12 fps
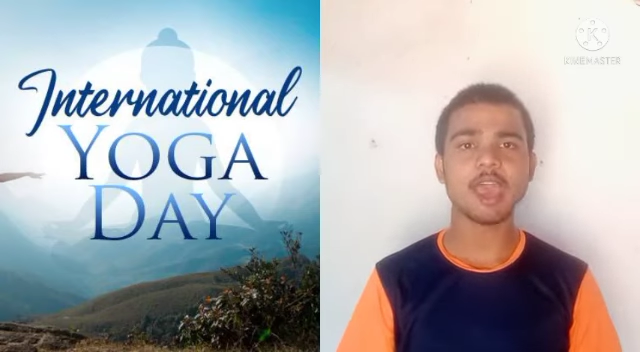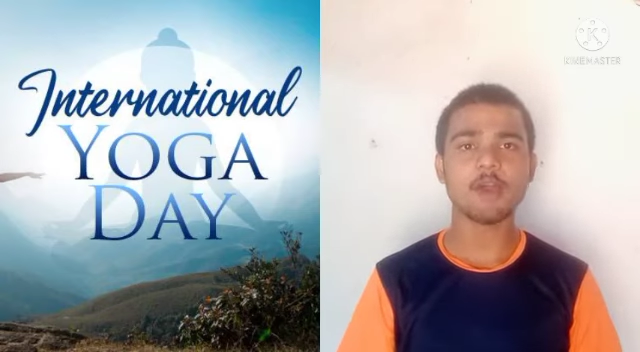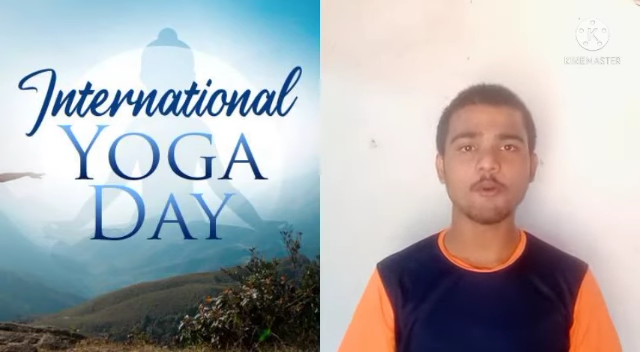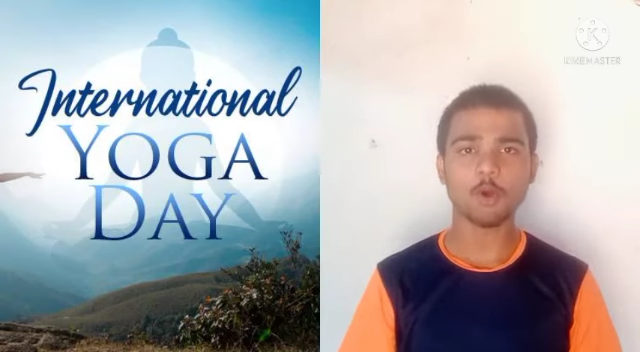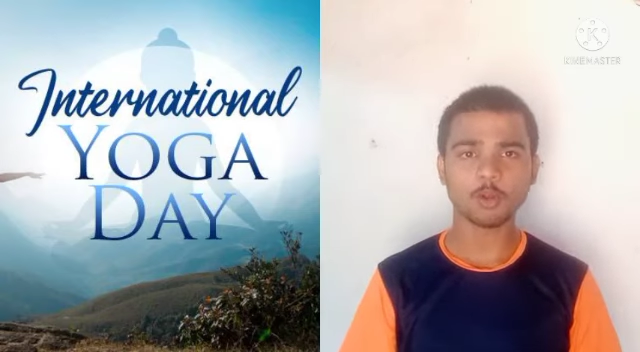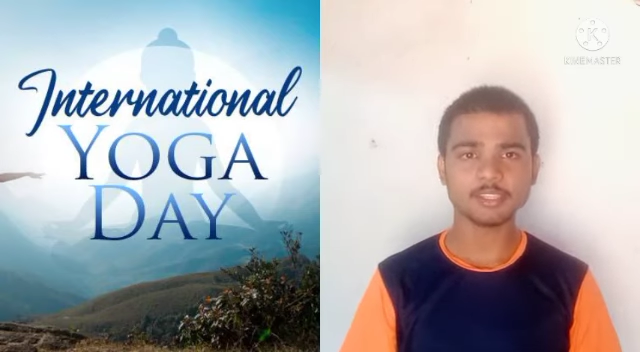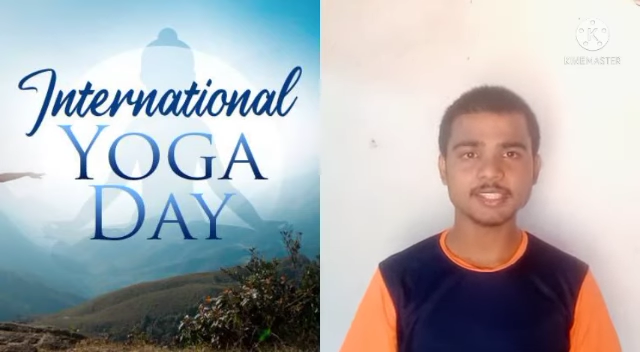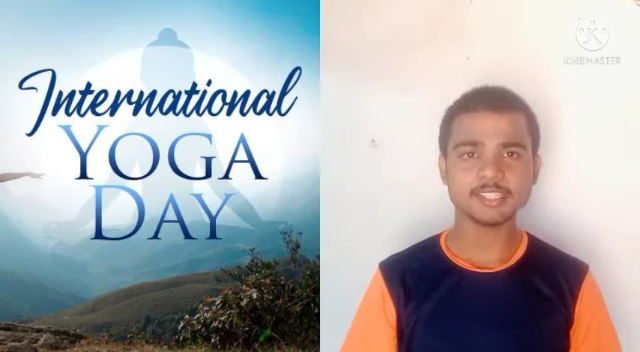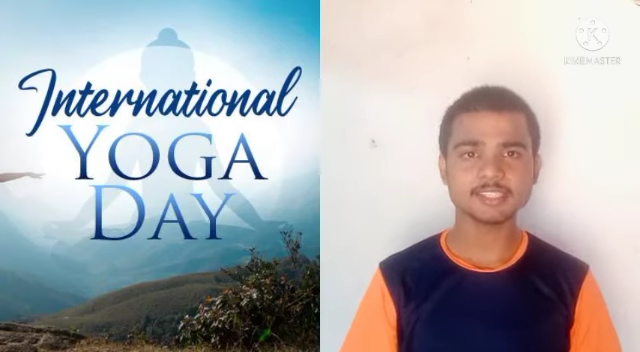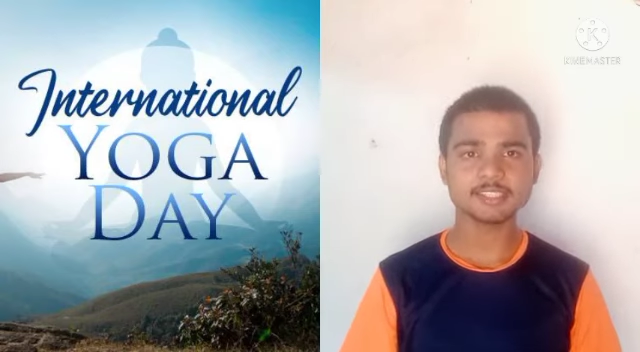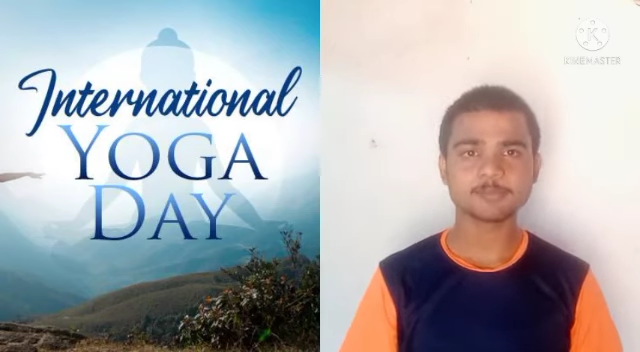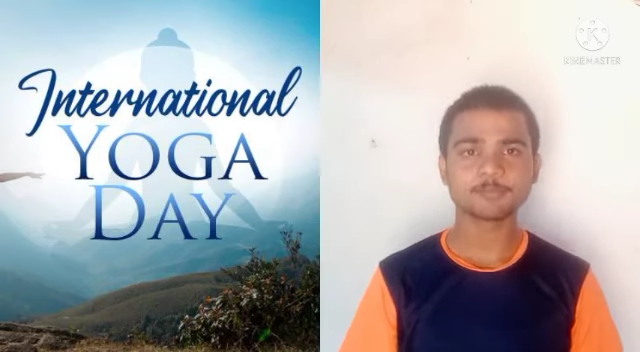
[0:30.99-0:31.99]

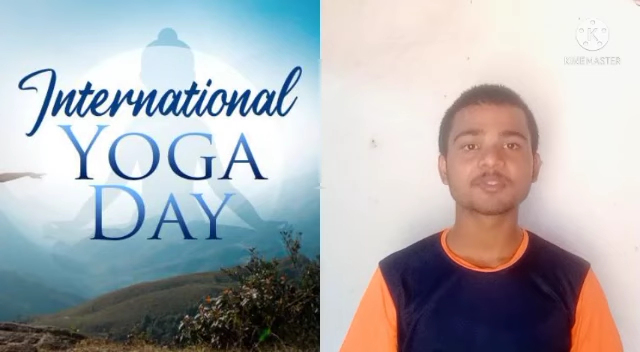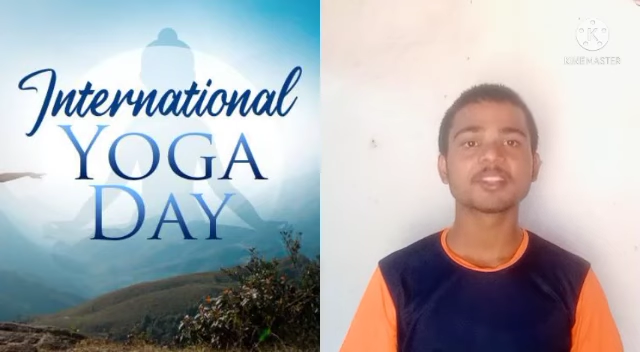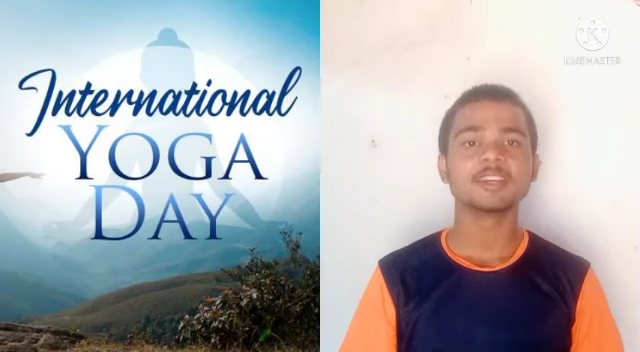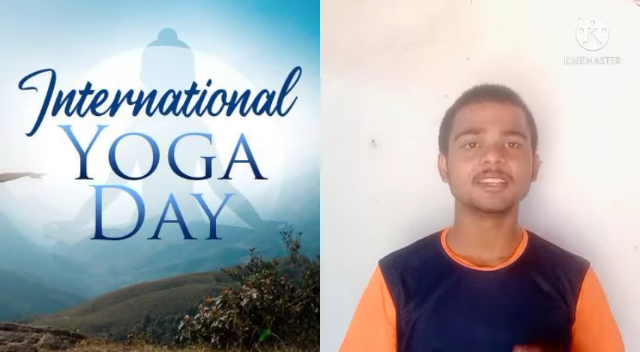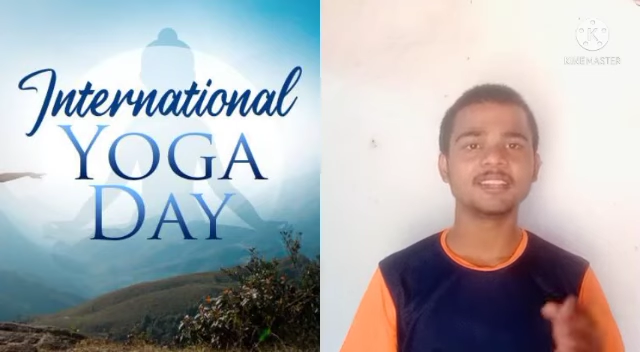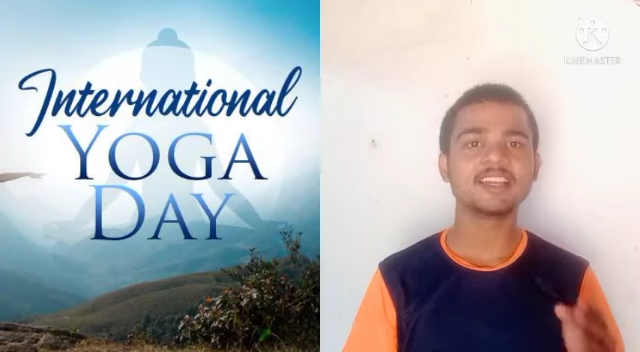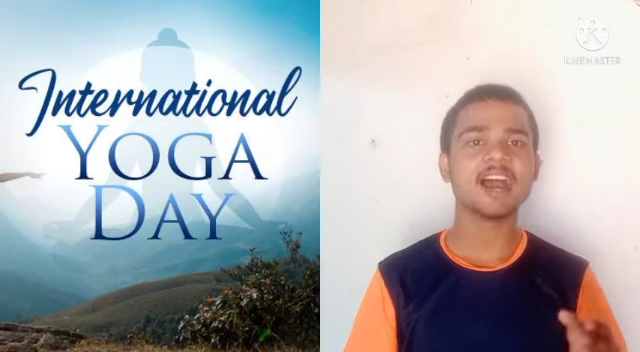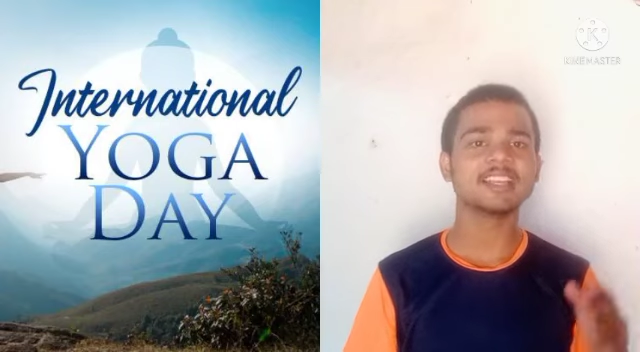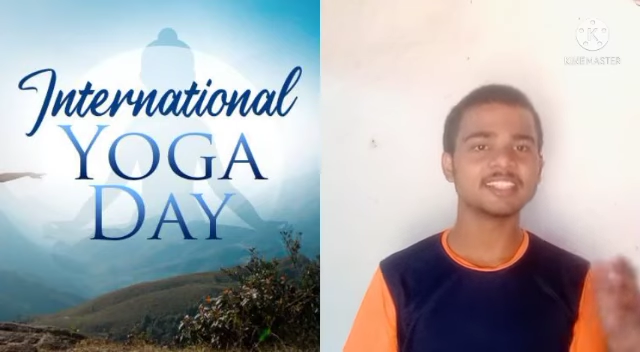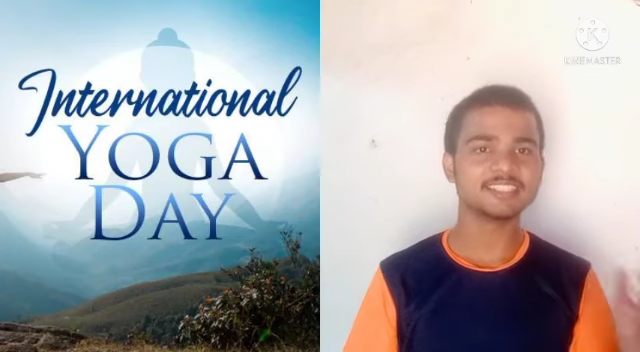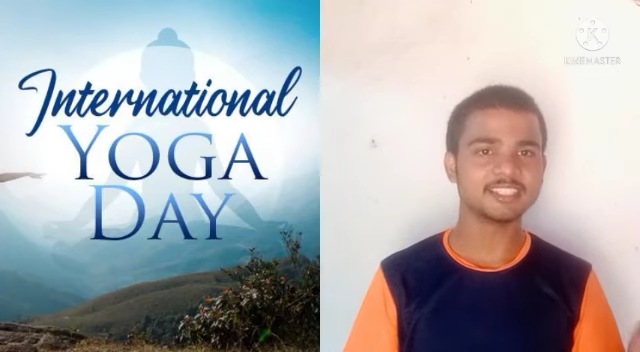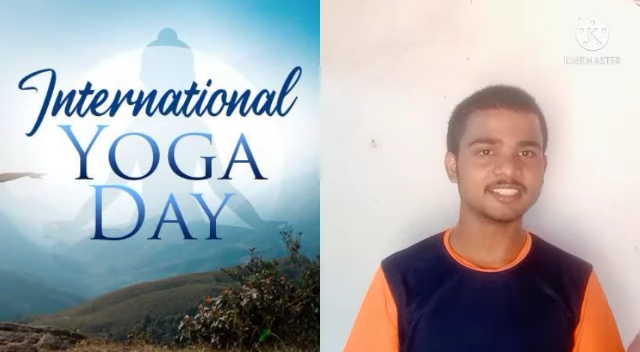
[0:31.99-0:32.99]
awareness
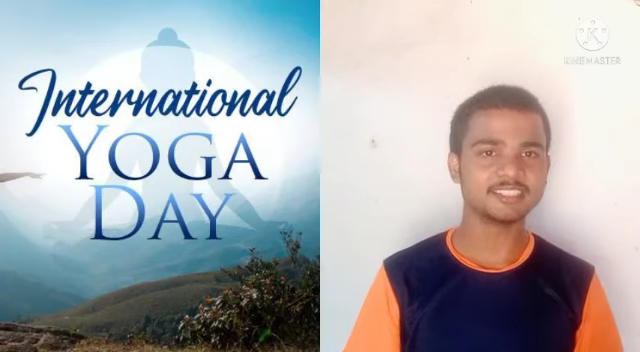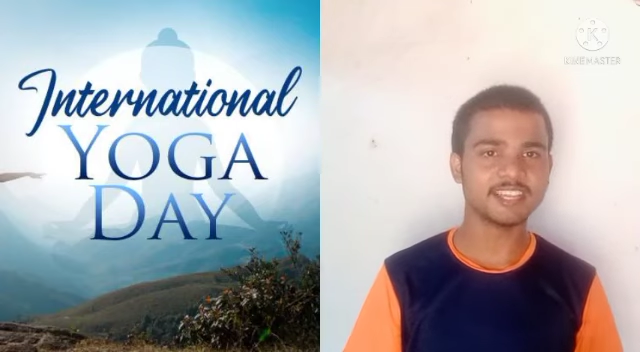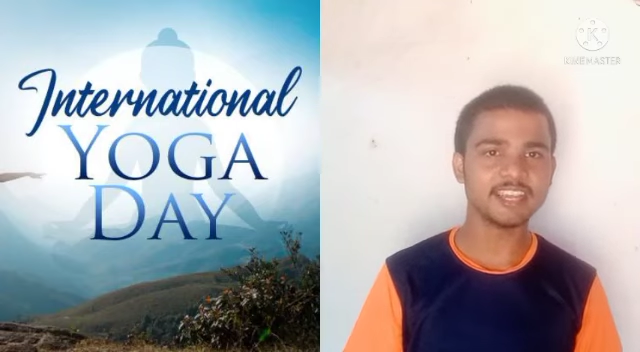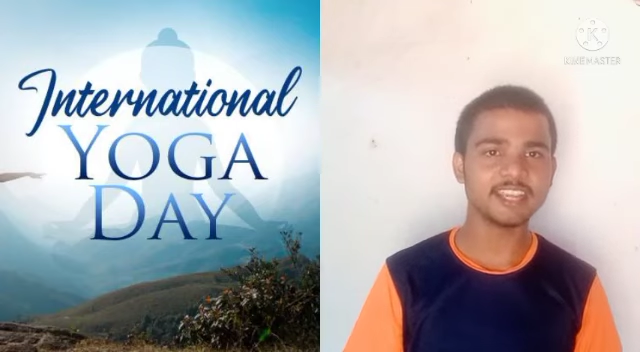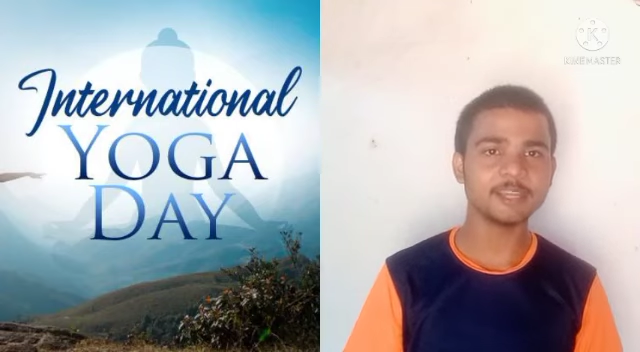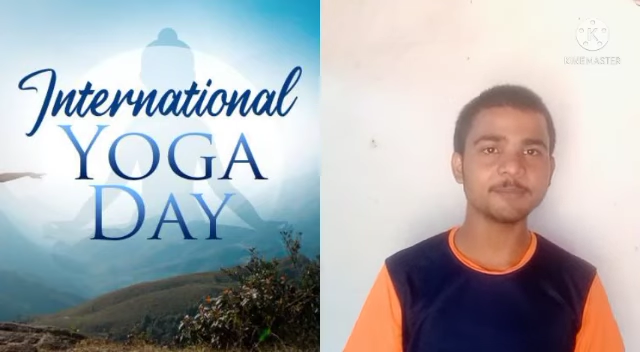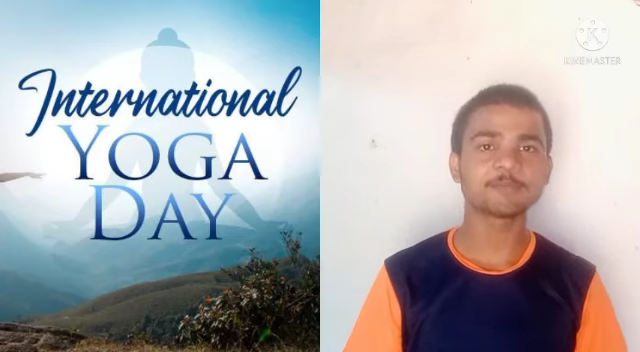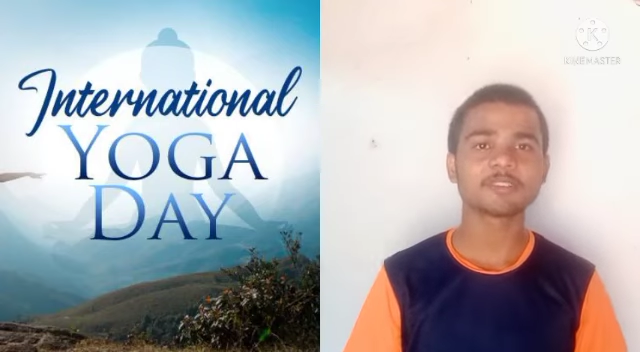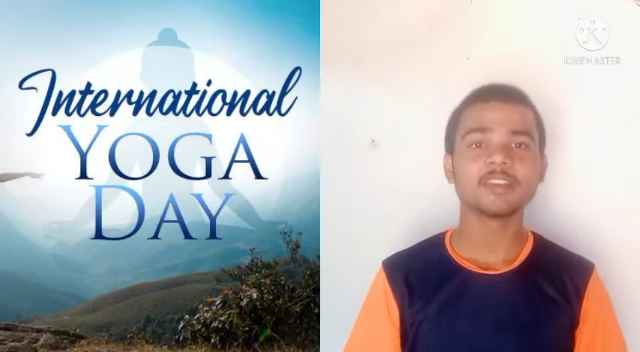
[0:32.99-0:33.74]
regarding the day